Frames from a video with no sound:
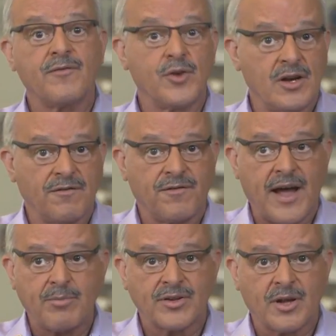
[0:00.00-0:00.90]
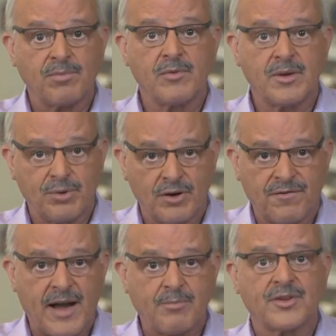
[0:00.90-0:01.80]
If you need a fiber supplement, put a
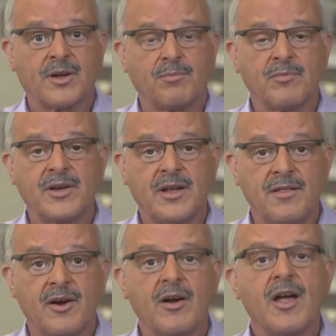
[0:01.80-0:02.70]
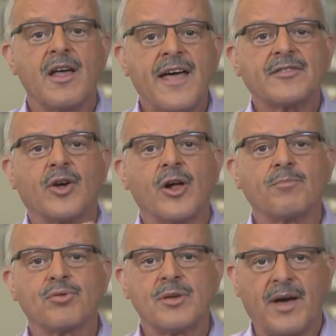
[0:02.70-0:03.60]
fiber supplement in there. That's
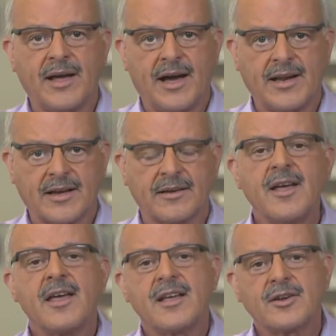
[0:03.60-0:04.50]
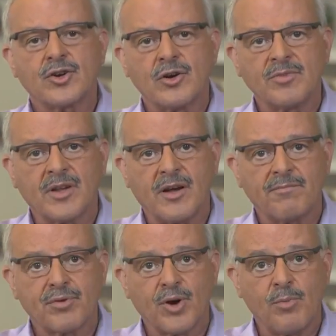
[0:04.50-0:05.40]
all prebiotic. In terms
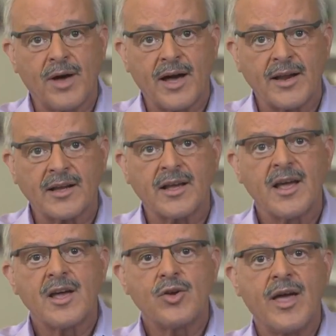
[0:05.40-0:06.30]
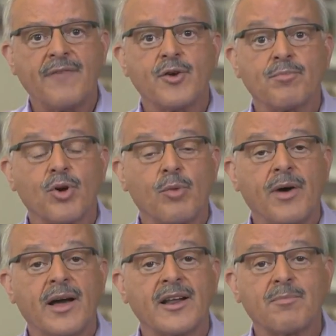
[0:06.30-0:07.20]
of probiotic, you have your
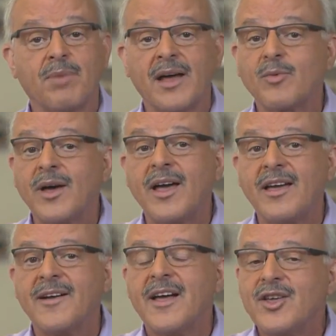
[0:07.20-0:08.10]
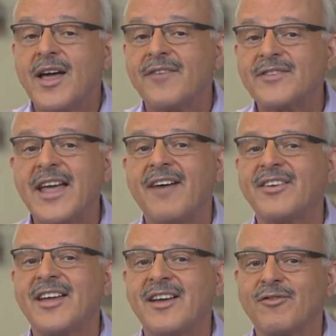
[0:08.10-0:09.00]
probiotic. By the way, you have to
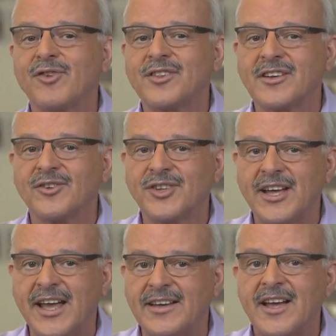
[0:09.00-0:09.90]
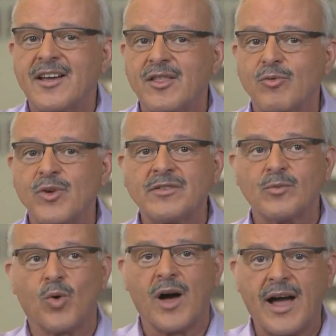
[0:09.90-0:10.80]
have it every single day. And the
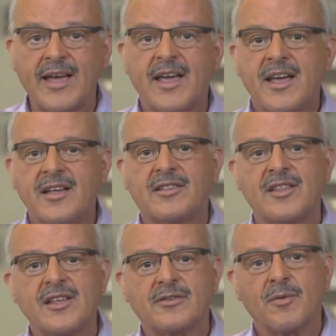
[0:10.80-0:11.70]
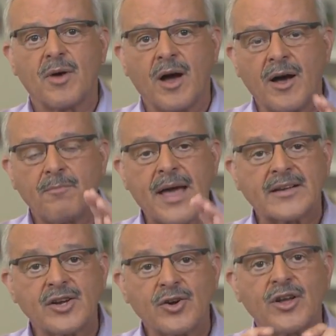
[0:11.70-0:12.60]
reason why is these
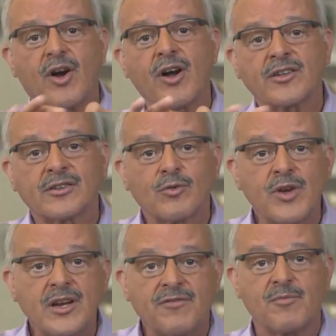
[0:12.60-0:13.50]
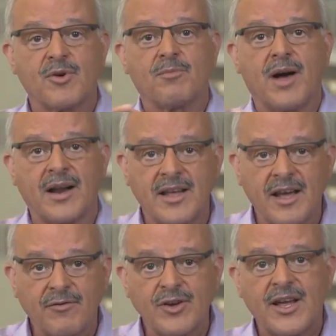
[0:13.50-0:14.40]
bacteria are excreted from your body
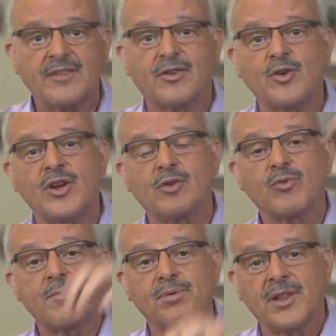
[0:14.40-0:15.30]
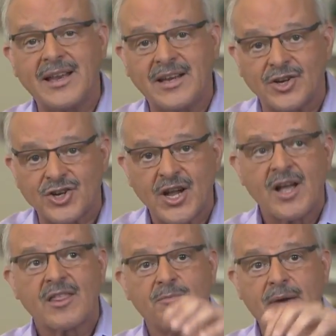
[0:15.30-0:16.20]
every day, so you need to replenish
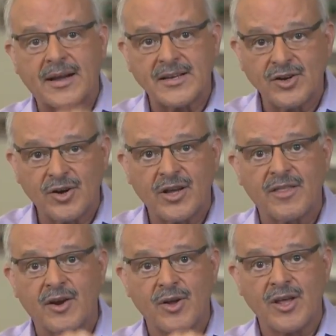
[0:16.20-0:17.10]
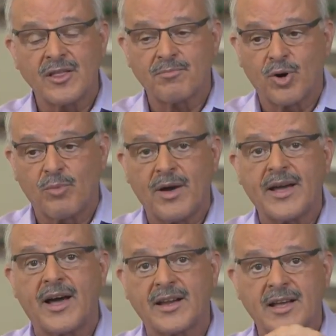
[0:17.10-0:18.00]
the bacteria that are in the
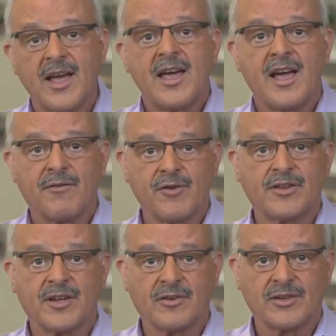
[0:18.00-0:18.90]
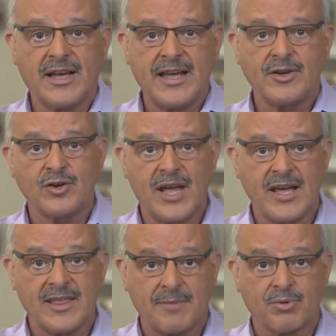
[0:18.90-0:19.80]
probiotic every single day. And you
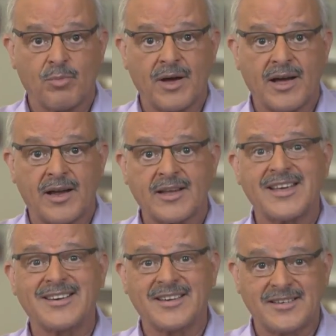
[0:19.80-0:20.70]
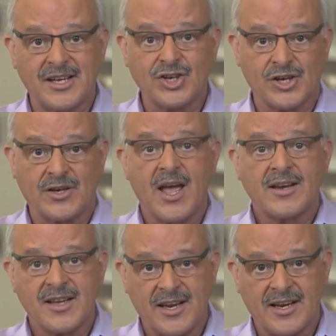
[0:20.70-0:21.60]
take that probiotic in addition
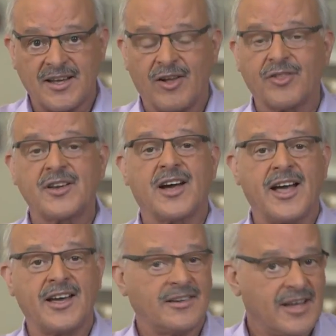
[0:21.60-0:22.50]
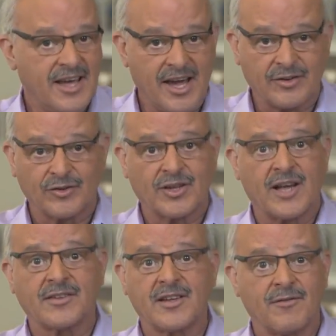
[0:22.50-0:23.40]
to eating a healthy diet,
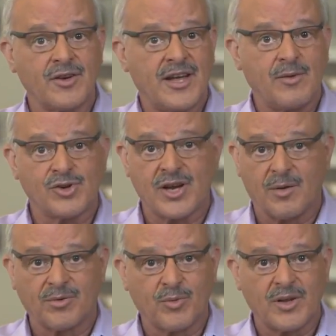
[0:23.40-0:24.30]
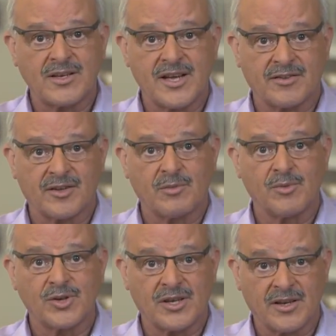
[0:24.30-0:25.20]
exercising every day, which helps with intestinal
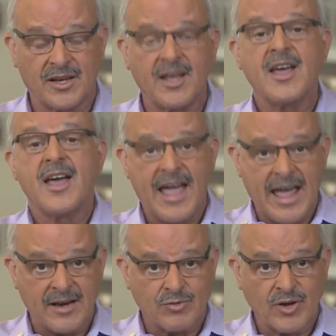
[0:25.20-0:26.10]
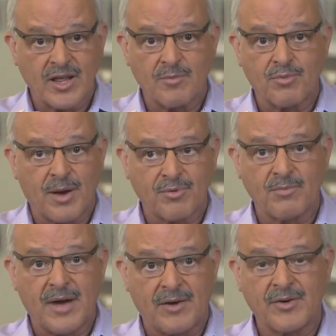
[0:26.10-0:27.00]
motility, and drinking the proper
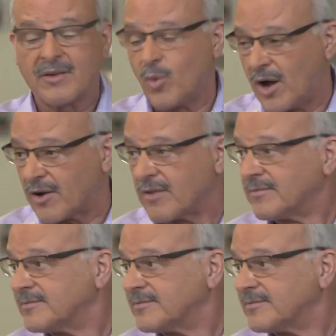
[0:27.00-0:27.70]
amount of water.